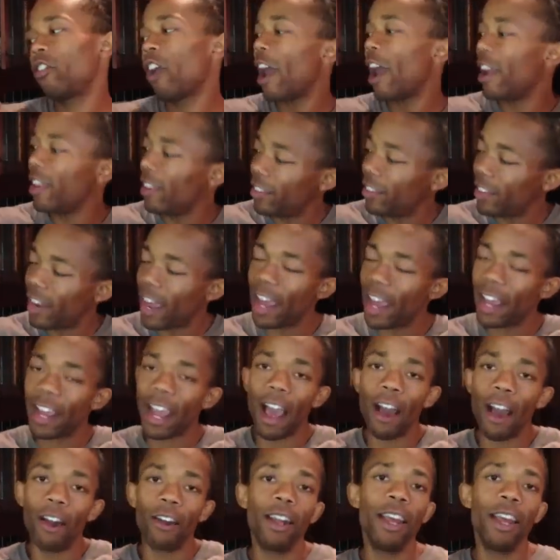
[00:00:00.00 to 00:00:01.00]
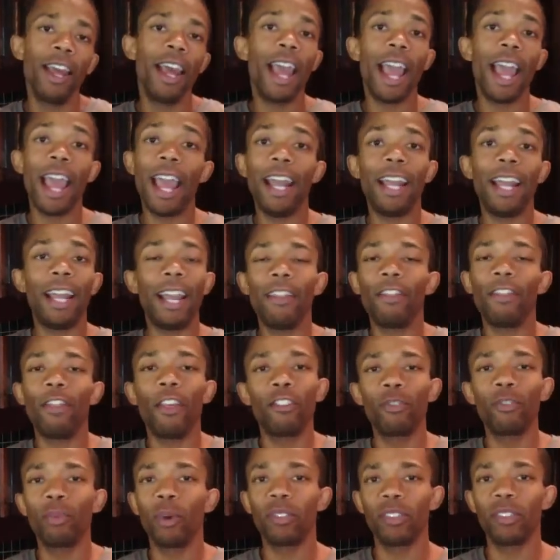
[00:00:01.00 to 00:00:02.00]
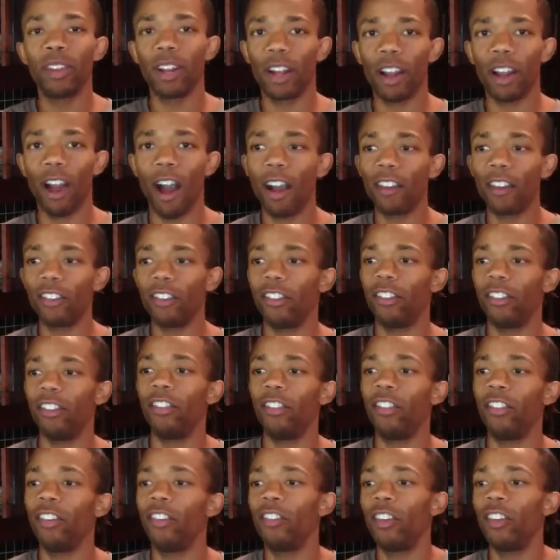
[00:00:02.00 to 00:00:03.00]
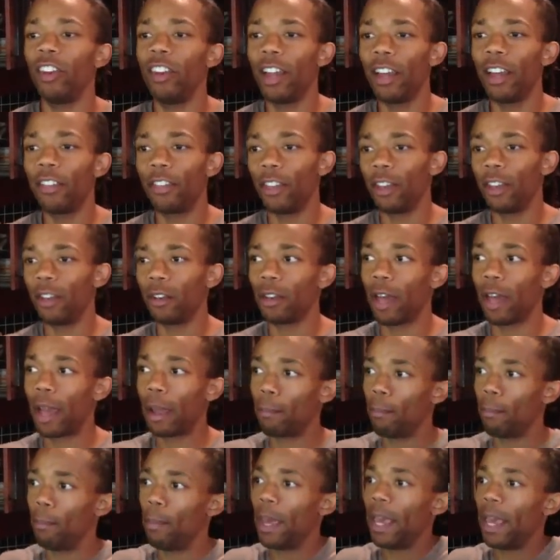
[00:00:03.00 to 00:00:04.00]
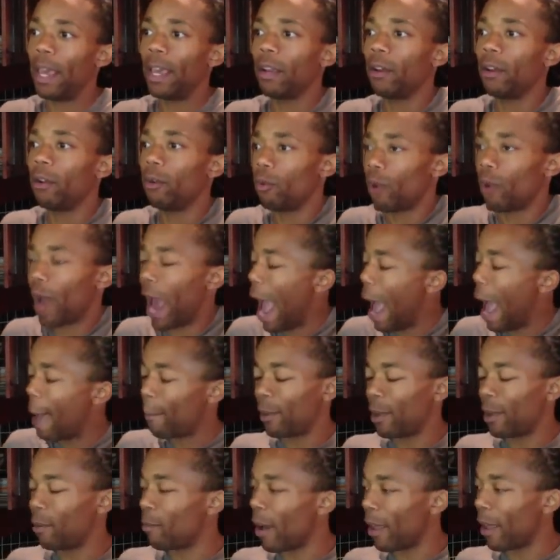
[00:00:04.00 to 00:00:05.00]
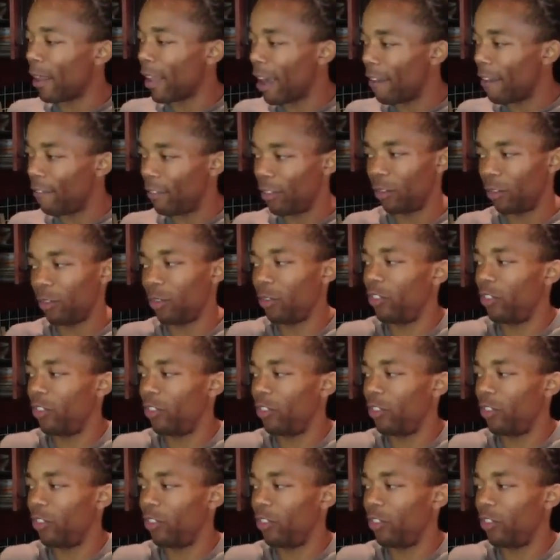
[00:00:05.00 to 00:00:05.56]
Chinese takeout, and this wasn't a conscious decision. Nothing like big happened in my life.